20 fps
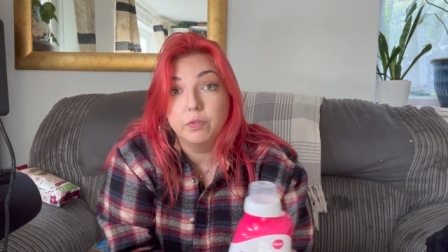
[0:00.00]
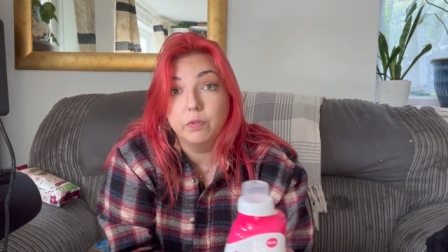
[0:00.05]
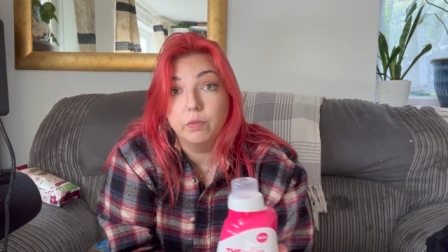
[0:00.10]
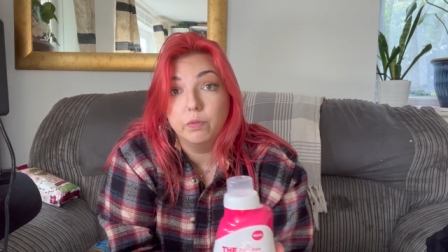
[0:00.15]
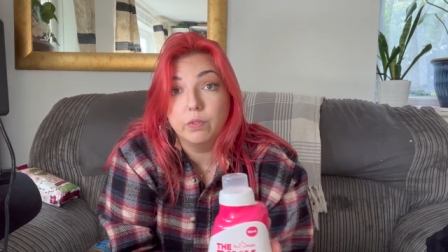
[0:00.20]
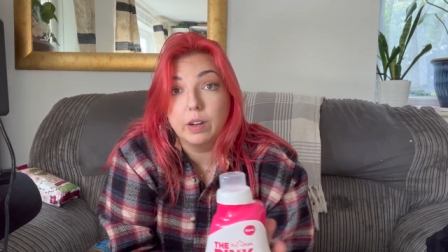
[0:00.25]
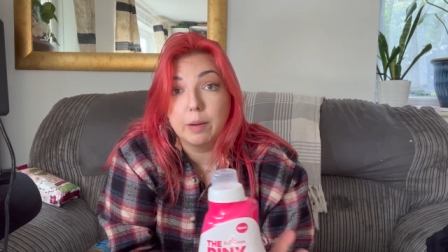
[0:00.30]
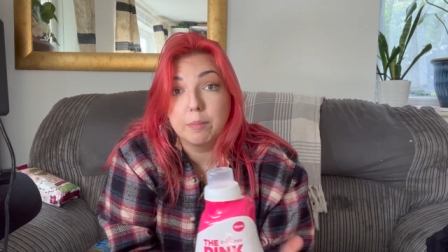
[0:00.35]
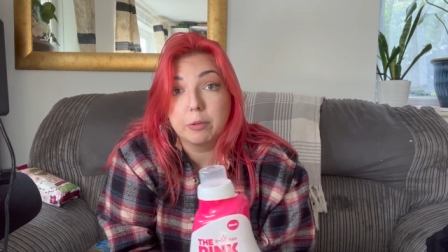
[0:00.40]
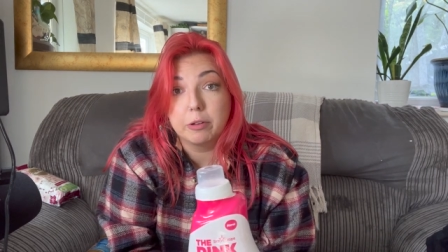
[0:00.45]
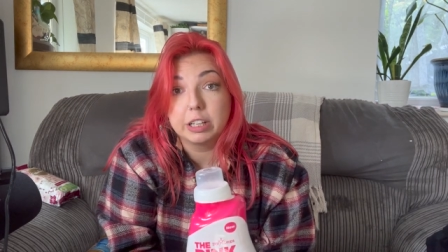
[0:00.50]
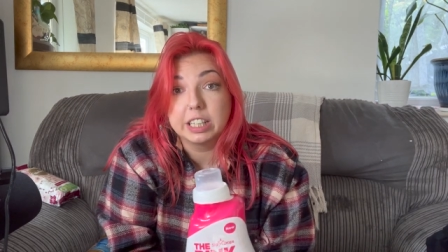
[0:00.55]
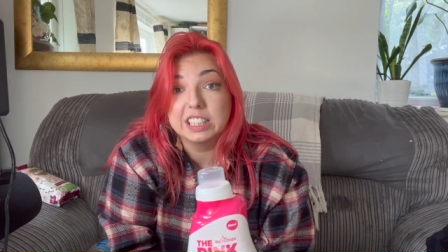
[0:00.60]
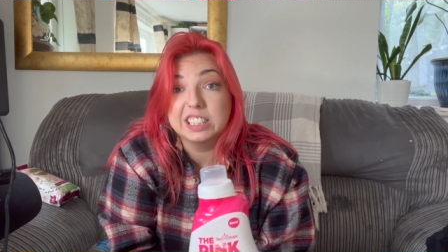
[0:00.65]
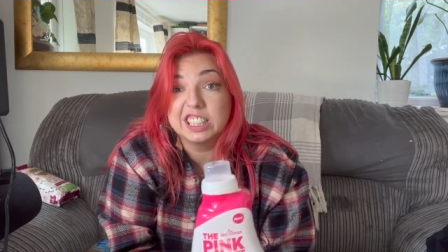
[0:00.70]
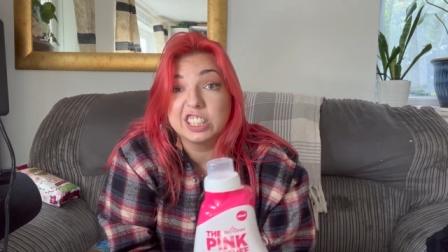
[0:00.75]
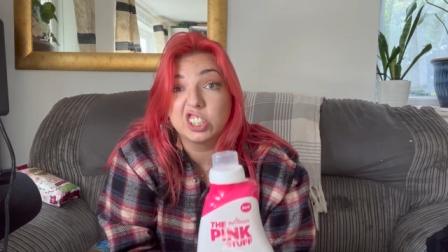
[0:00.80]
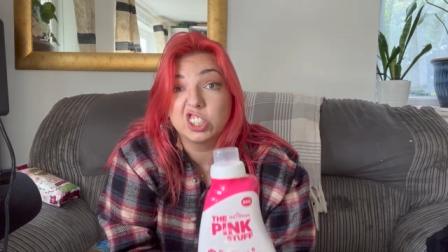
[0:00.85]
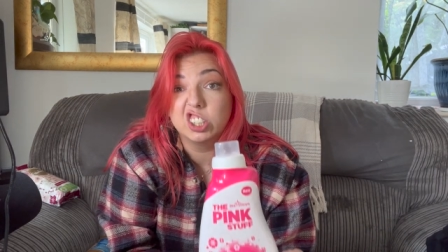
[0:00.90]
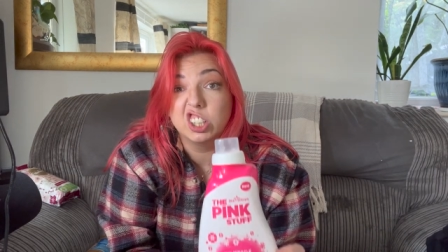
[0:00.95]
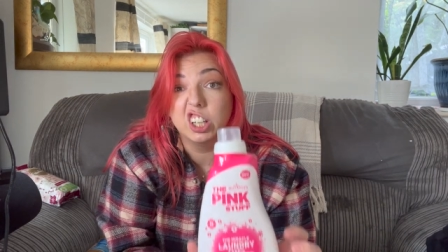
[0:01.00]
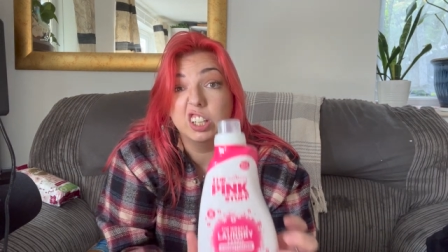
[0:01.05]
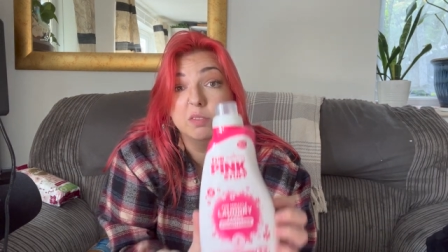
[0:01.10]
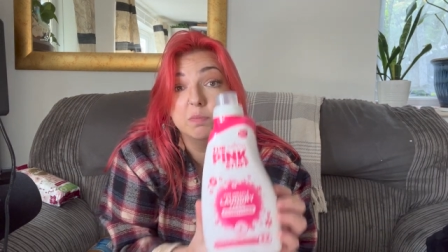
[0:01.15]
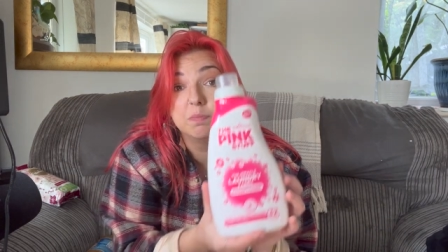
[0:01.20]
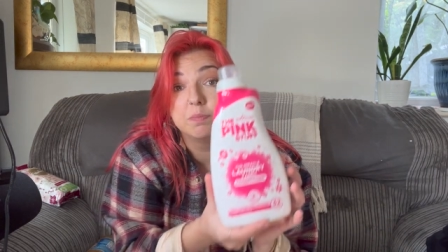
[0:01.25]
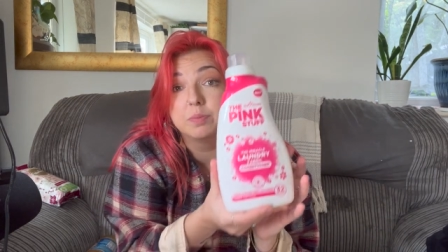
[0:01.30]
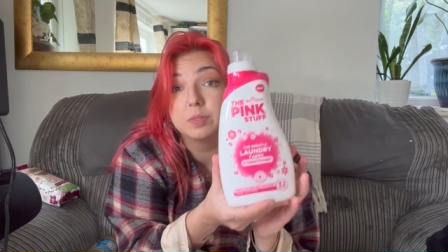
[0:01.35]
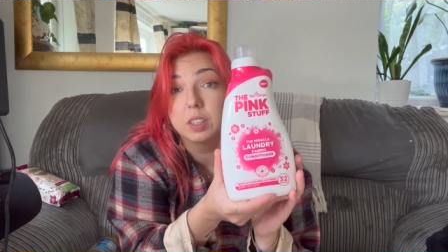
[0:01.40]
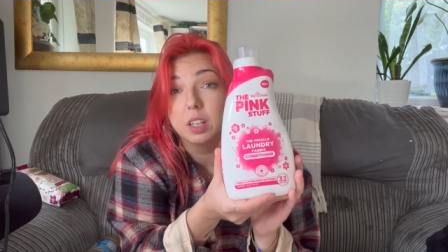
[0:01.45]
fabric conditioner.
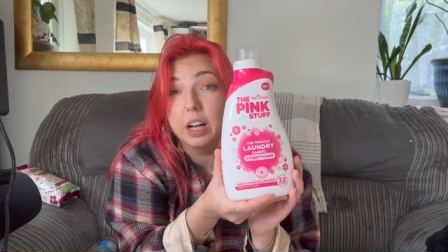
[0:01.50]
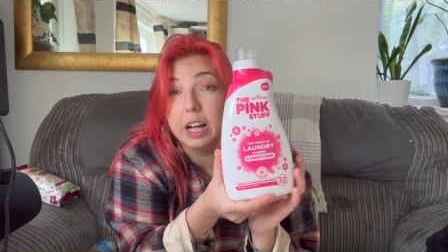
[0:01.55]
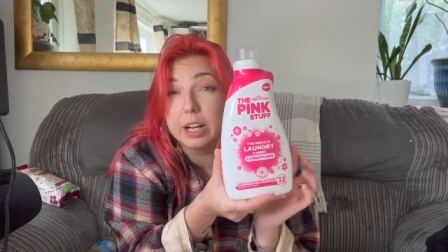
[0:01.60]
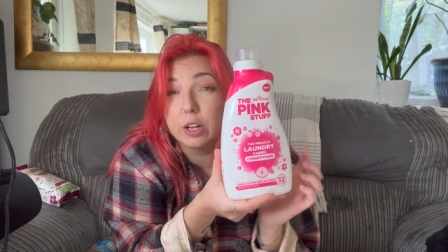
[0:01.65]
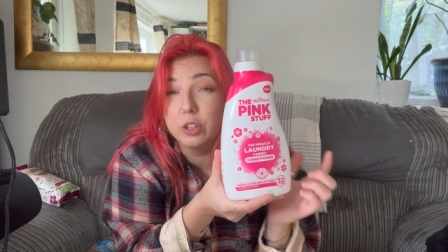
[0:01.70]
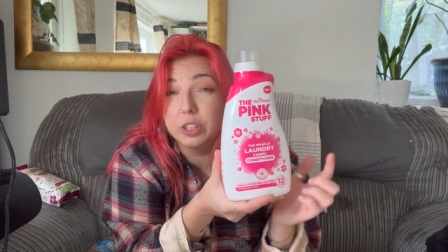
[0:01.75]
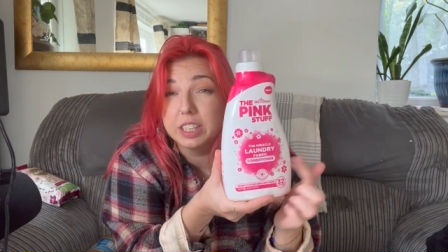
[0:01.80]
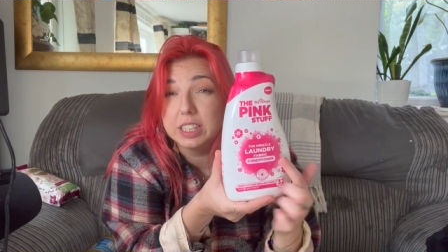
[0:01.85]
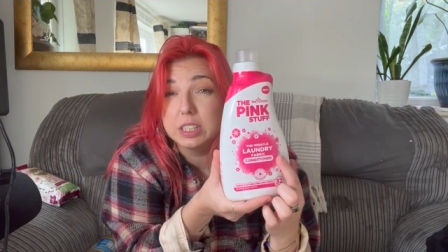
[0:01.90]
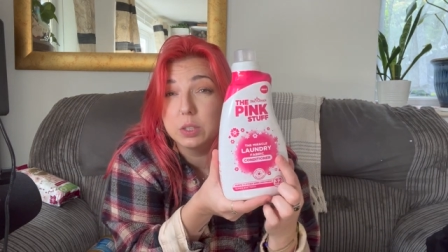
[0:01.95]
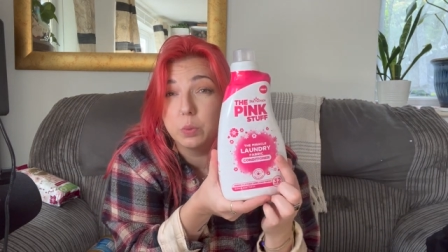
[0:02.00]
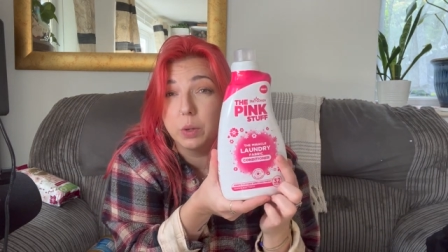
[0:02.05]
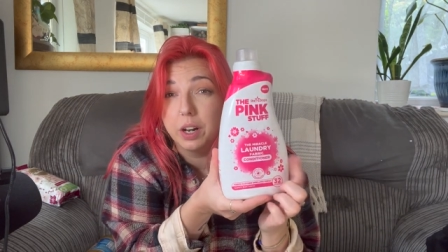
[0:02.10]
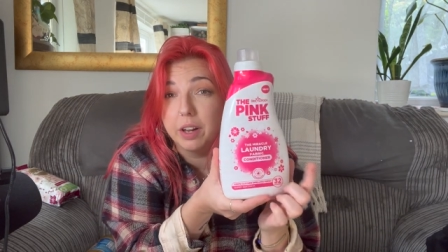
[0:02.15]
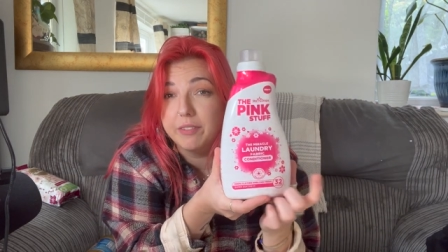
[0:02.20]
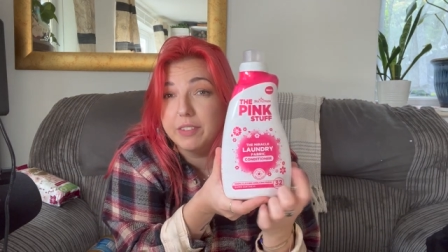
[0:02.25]
I got this one.